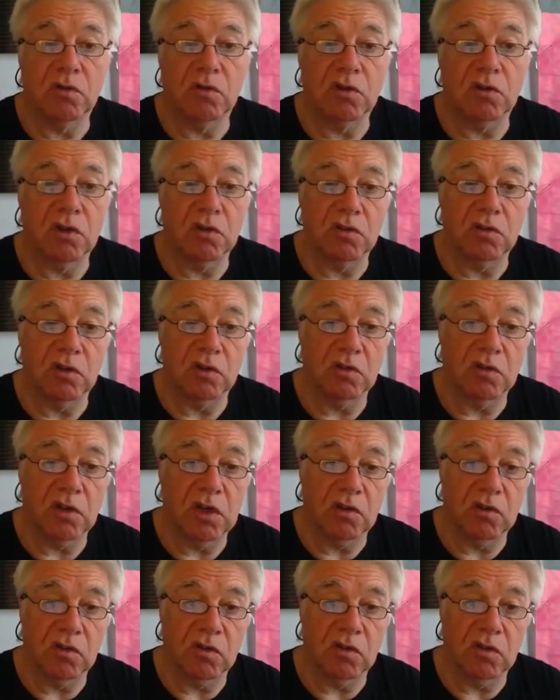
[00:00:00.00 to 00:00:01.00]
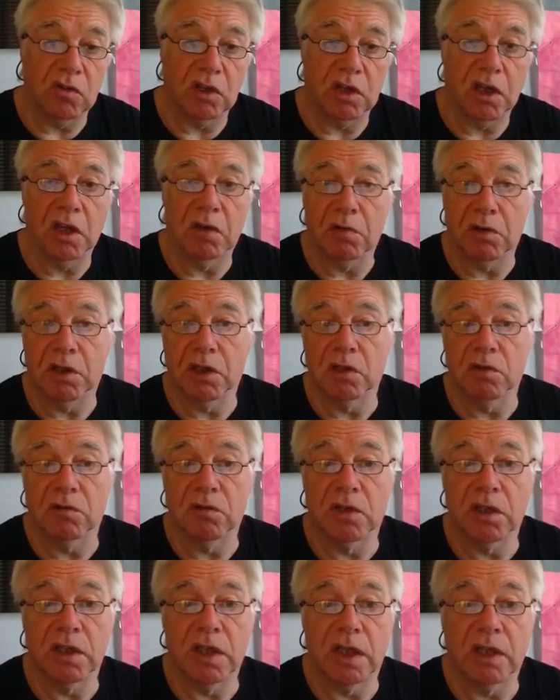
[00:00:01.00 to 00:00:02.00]
charging stations to go in over
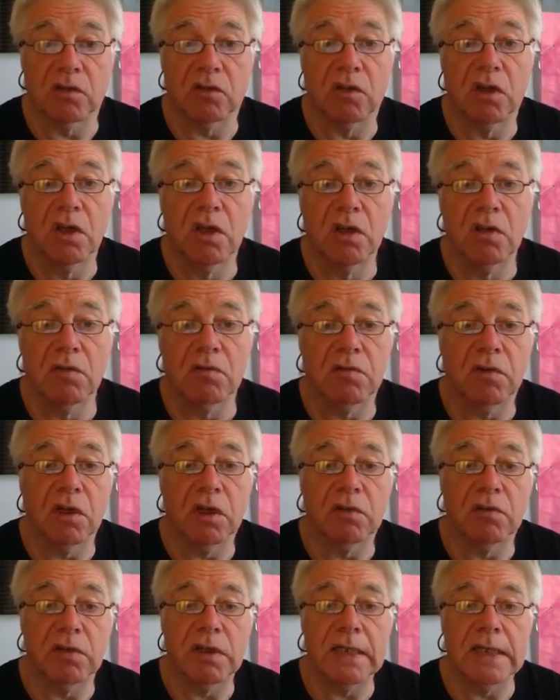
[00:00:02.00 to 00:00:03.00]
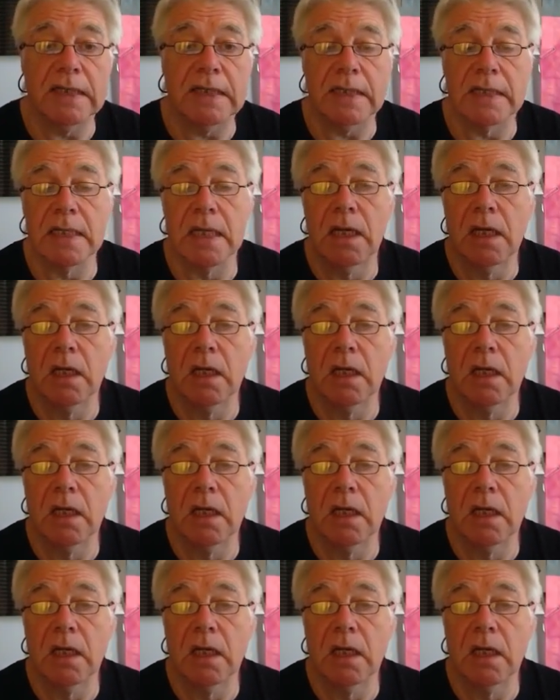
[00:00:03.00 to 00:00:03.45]
the next 5 years.